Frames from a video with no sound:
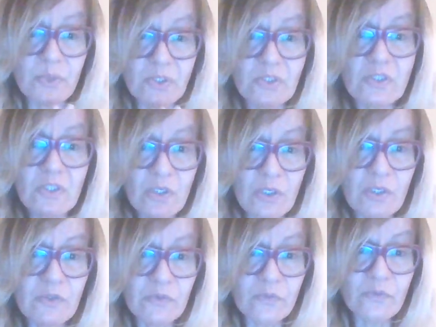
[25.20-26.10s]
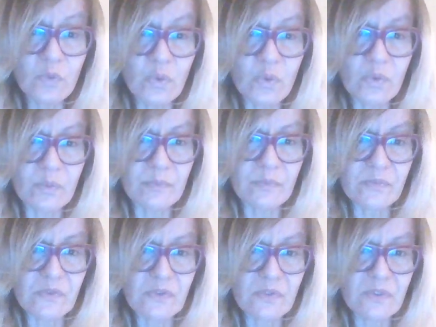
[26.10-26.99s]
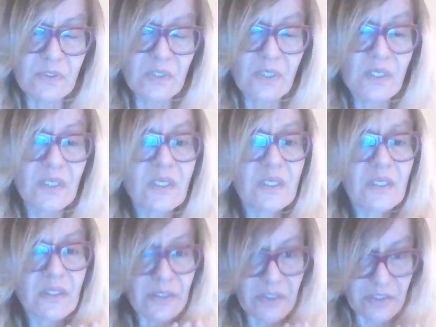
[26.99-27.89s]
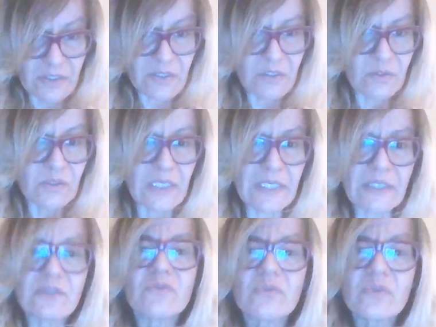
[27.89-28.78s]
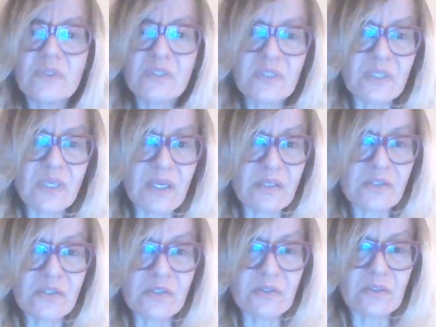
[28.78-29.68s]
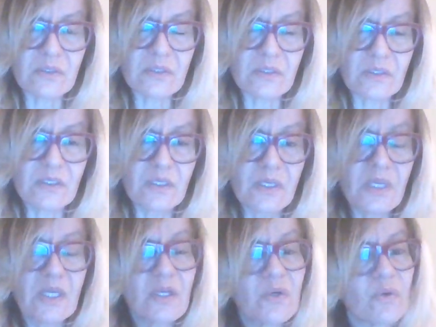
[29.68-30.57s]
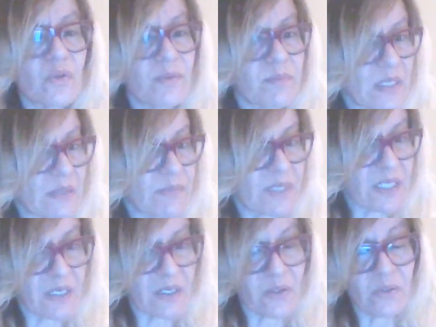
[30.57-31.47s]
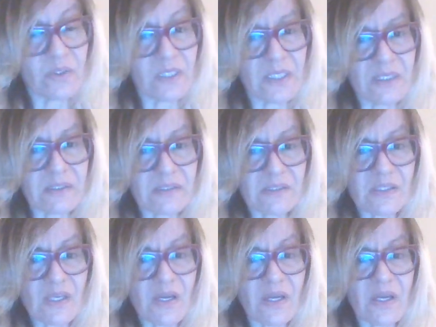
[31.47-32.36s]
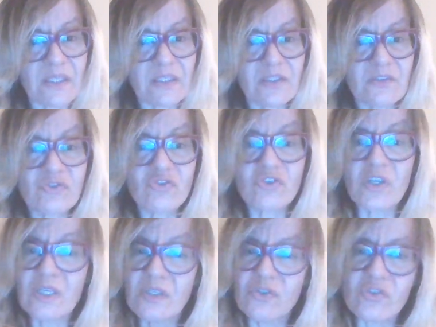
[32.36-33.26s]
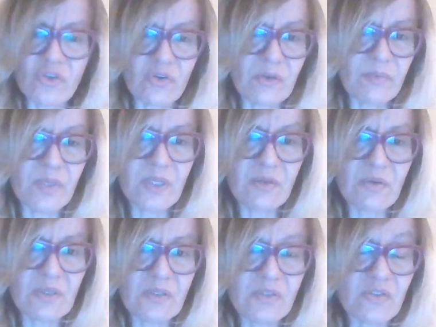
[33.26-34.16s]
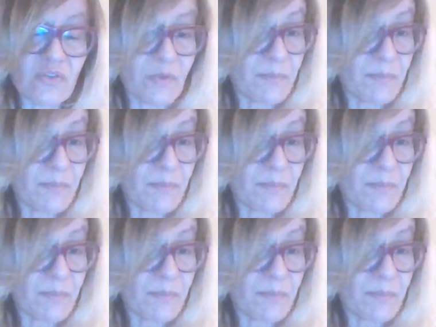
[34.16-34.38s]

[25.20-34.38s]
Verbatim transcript: particular forms. This could lead to disaster. We may be chaotic inside and change our appearance, our